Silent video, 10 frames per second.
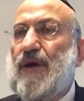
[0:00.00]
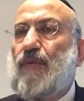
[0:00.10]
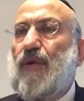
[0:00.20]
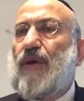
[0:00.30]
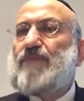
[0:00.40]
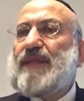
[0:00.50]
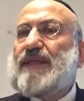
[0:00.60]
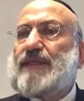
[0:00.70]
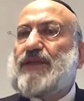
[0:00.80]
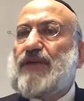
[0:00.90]

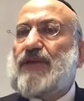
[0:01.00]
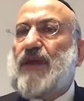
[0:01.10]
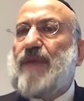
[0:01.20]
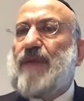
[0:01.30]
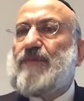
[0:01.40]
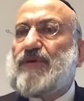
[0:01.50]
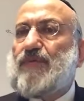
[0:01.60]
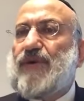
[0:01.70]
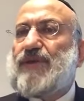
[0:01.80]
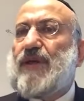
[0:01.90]
Betin Shoshamayim is
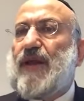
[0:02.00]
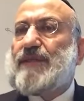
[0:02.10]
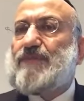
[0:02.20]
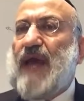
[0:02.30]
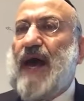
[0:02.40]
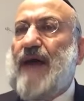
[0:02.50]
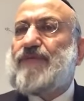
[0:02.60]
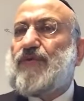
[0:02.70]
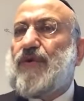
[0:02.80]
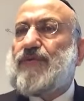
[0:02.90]
working on his behalf
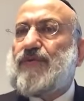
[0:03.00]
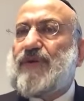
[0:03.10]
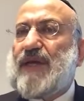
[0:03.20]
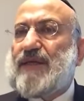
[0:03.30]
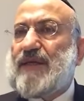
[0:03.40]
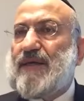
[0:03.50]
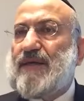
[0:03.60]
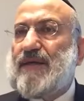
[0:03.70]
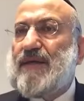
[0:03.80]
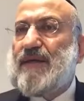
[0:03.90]
to go through regel.